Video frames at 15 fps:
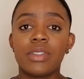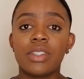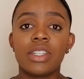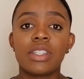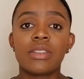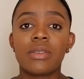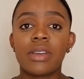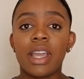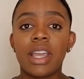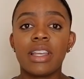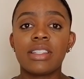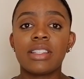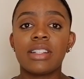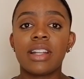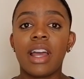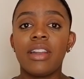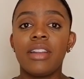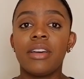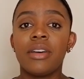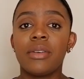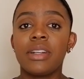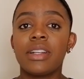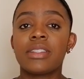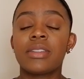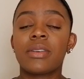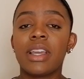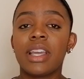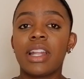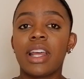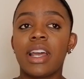it's okay to not know, and it's
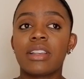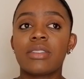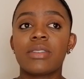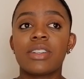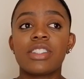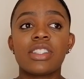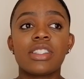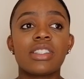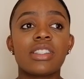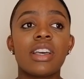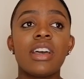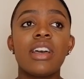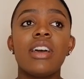okay to ask questions.